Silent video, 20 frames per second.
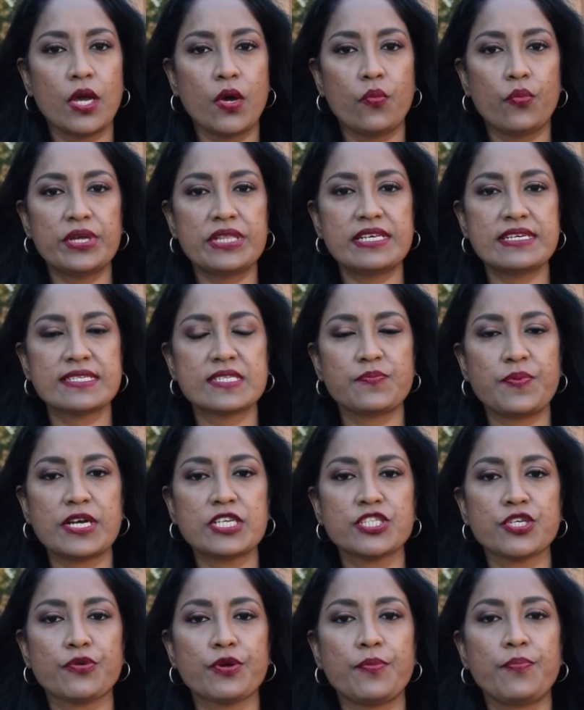With this
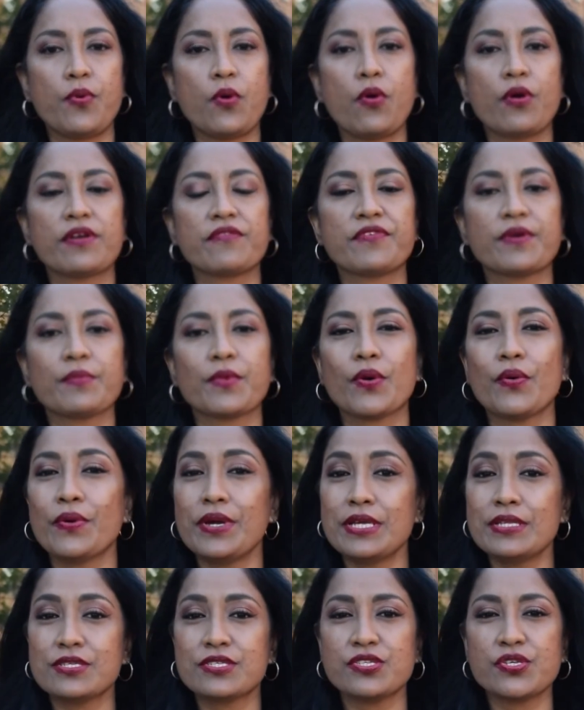special report from
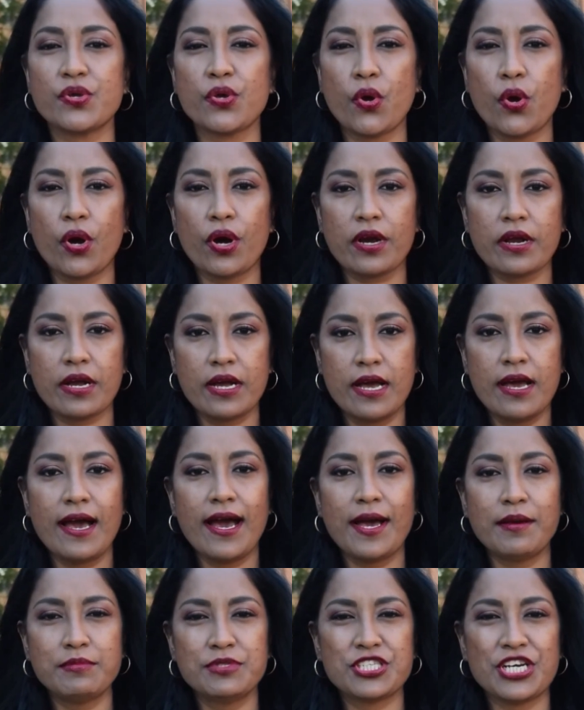Queens, New York,
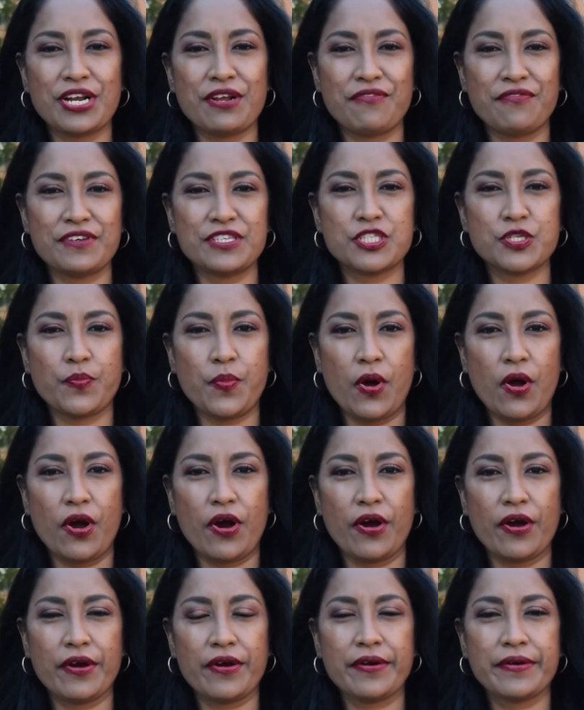I'm Jennifer Jabbar.